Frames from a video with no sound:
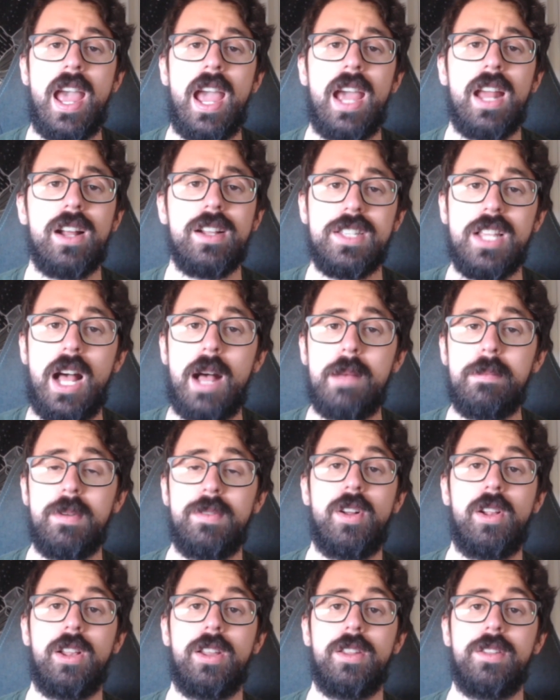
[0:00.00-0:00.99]
And on top
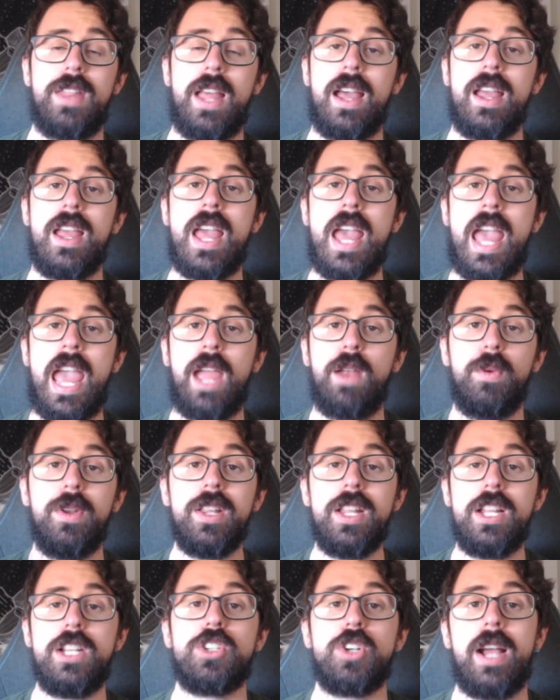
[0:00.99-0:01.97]
of all of that, it
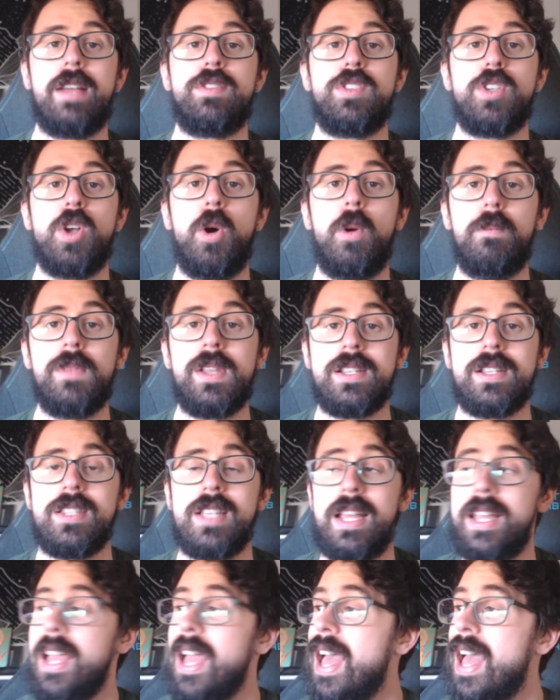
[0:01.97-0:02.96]
really drives home this
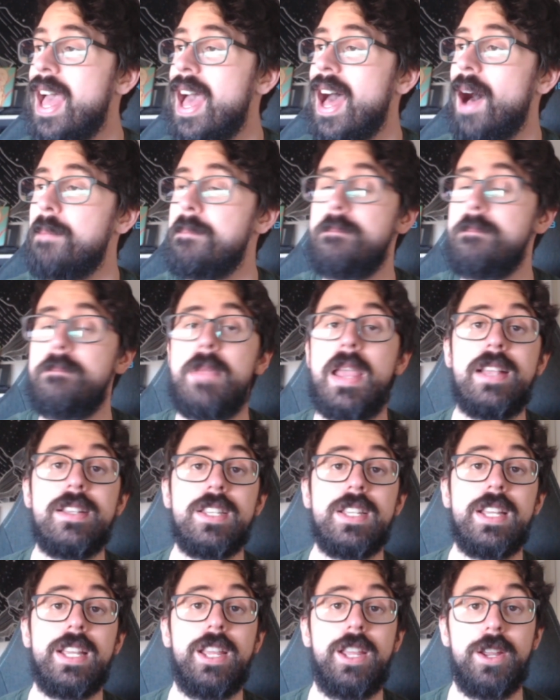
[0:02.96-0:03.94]
like
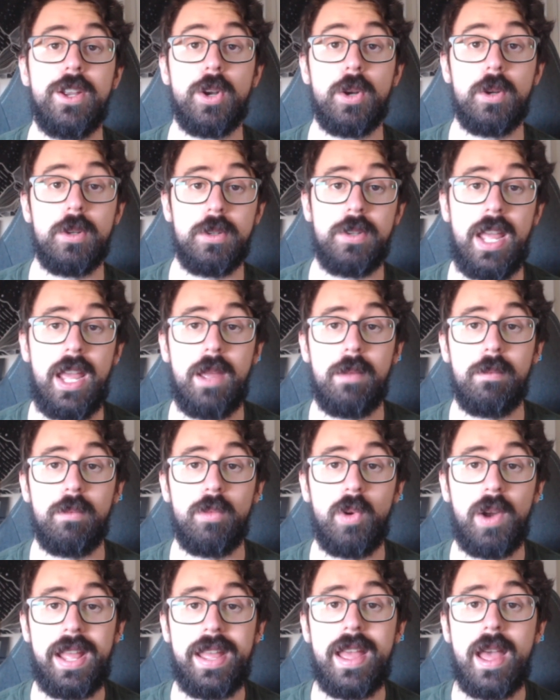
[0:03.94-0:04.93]
amazing hero name,
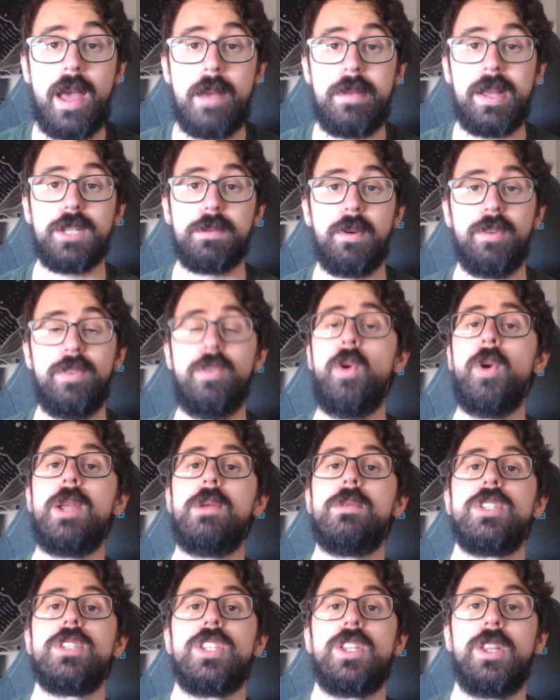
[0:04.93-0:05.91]
right? Because before
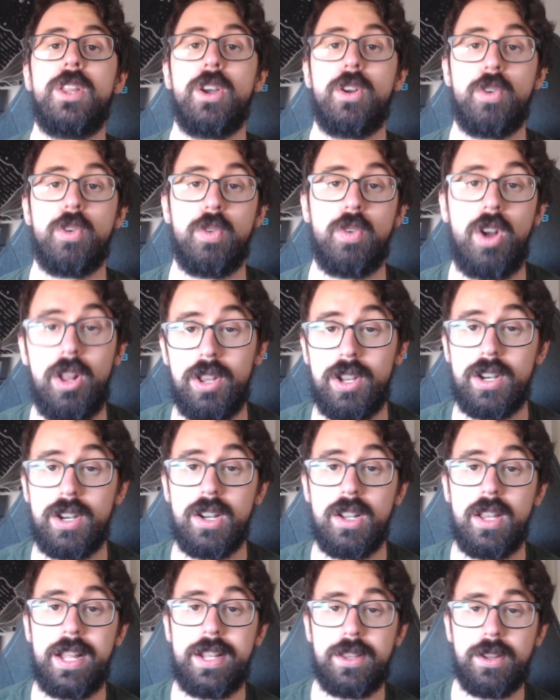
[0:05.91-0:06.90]
he was the
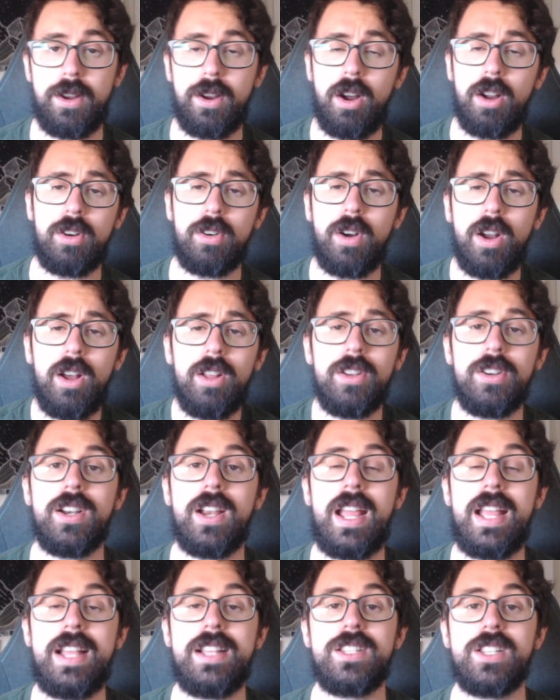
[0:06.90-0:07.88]
Crawler. Like the
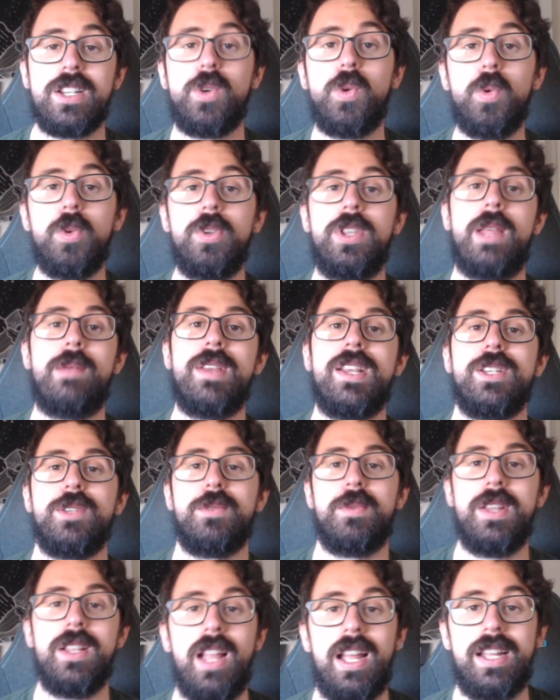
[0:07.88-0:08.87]
Crawler is a cool name because
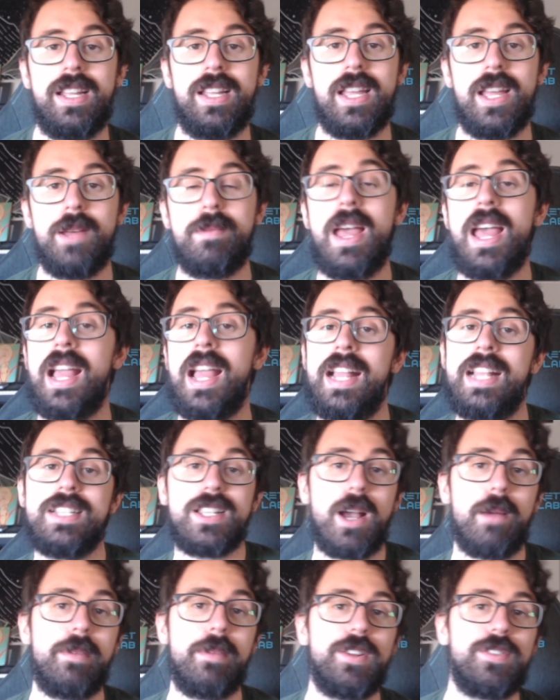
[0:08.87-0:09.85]
we like him, he's
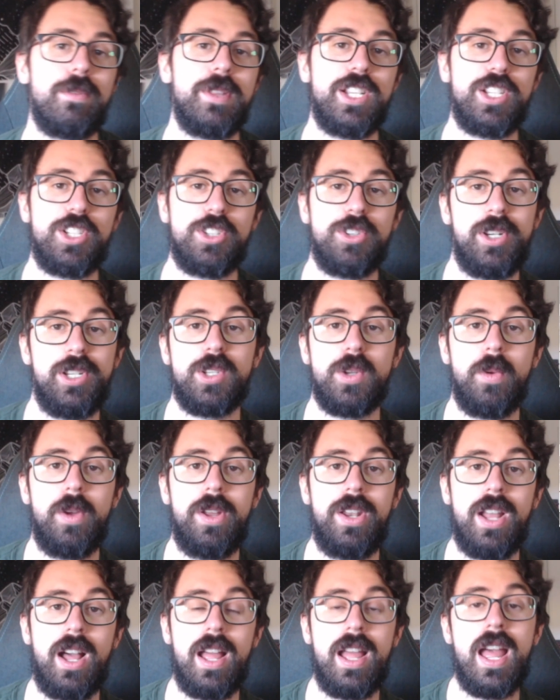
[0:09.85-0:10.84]
coming from the streets or
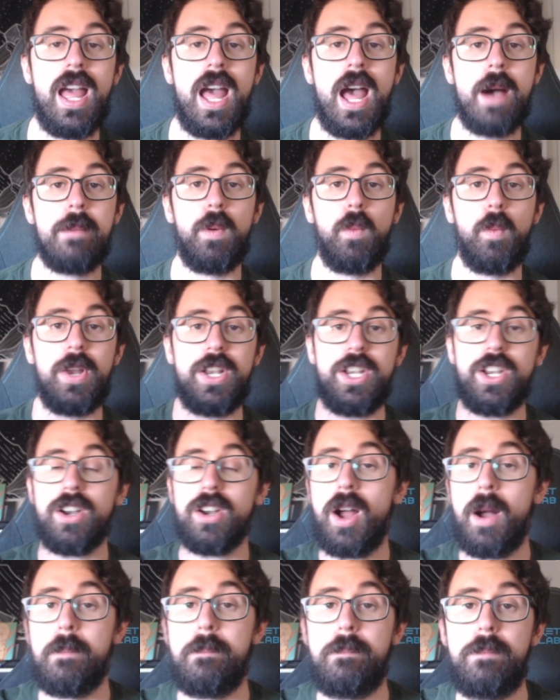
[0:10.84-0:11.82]
whatnot, but when
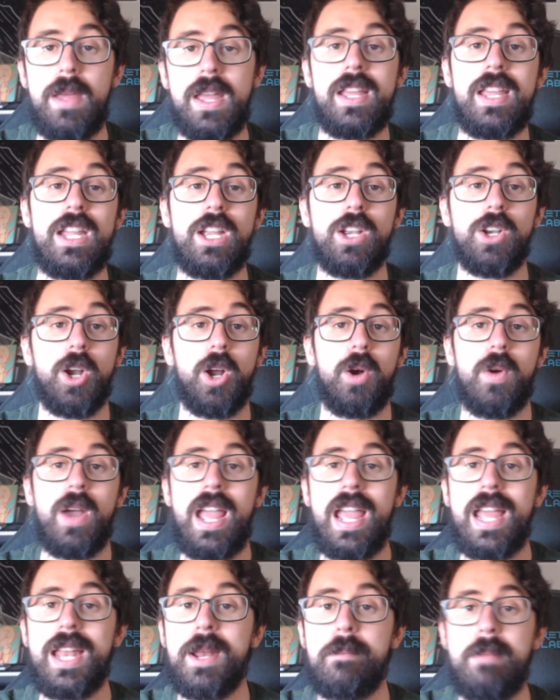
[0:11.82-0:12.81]
you're a big hero
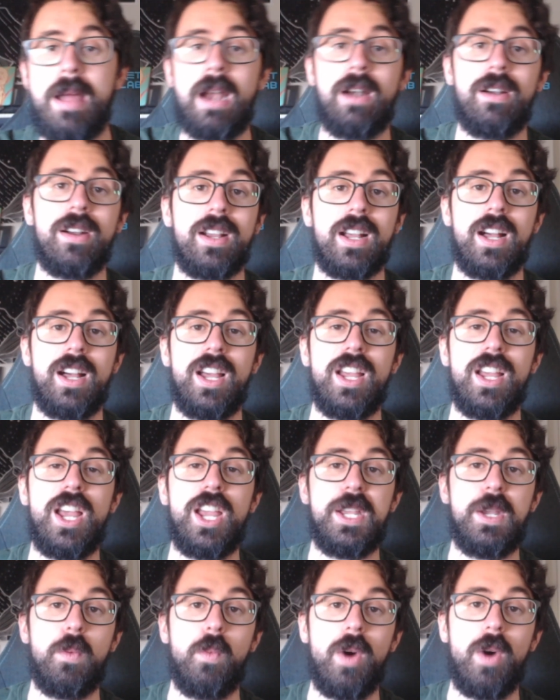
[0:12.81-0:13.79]
in America,
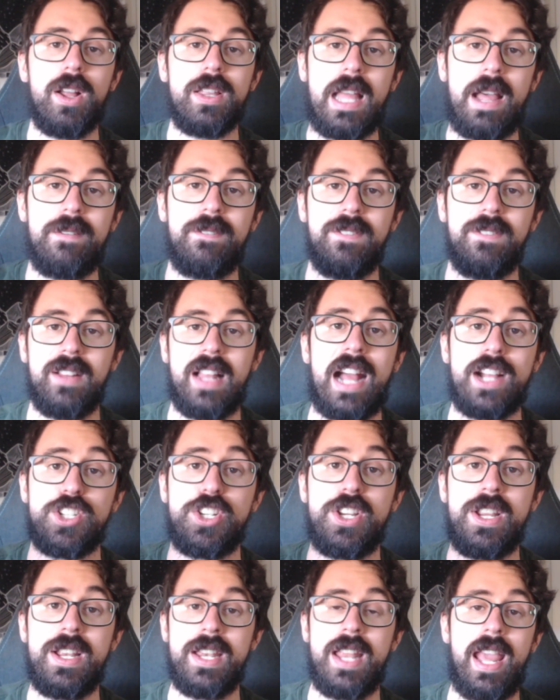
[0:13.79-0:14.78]
you want that
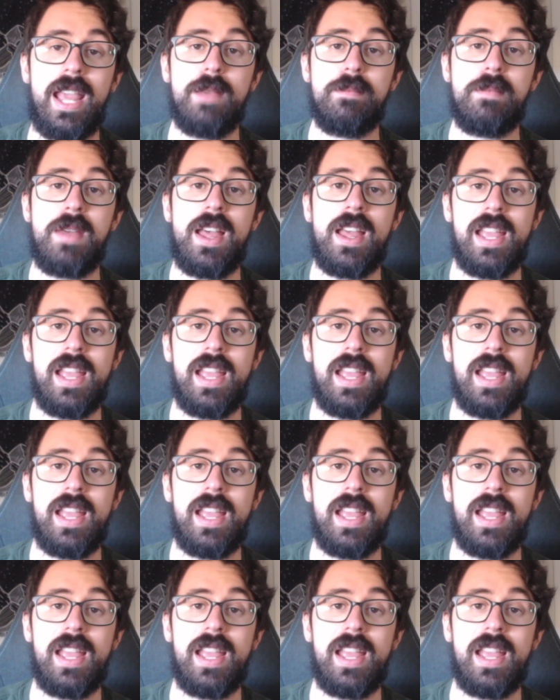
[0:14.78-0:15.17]
flashy name.